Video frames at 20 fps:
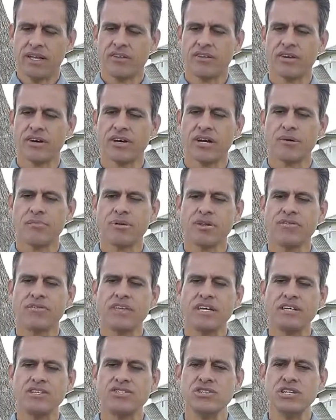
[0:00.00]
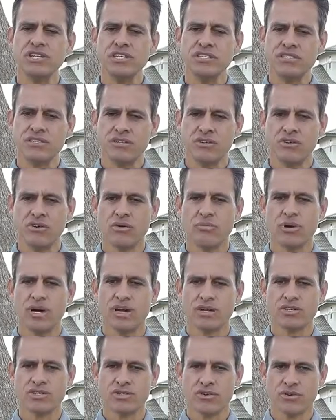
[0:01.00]
There are a couple of things you need to know
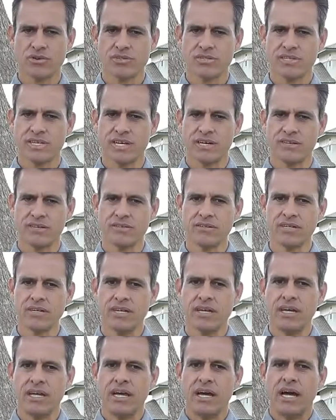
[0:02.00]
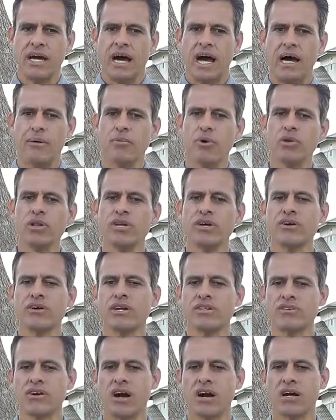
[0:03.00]
about a short sale. I'm only going
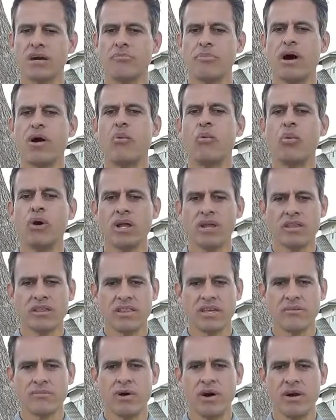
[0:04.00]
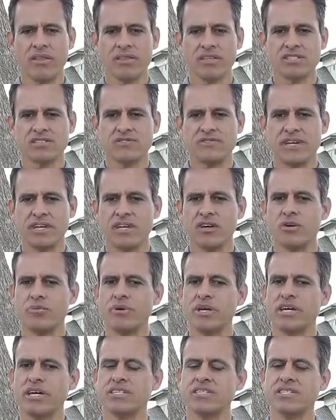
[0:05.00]
to talk about one of them on this video
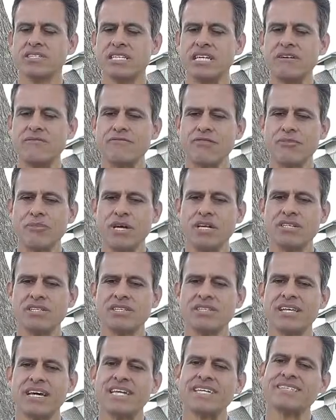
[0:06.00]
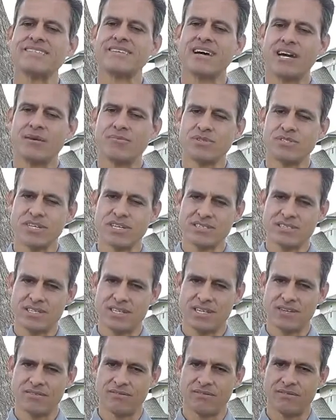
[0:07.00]
because it's information that is time
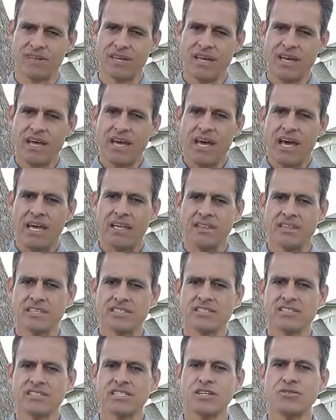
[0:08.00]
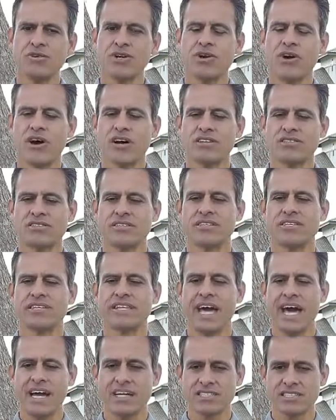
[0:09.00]
sensitive. And this is in regards to the
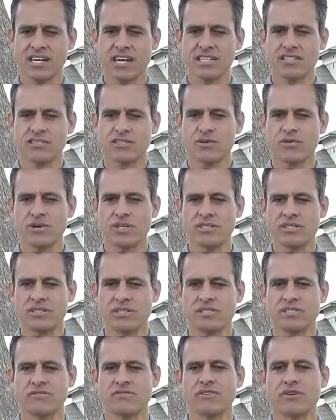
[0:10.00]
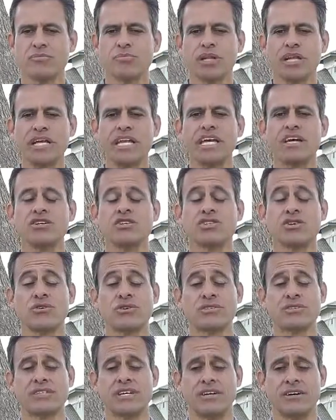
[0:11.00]
tax consequences of completing a
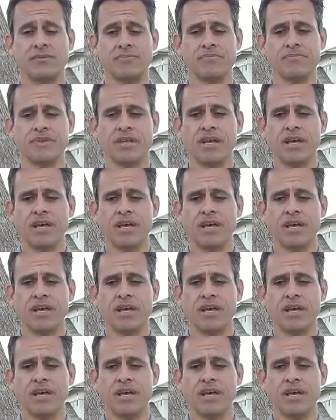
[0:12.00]
short sale.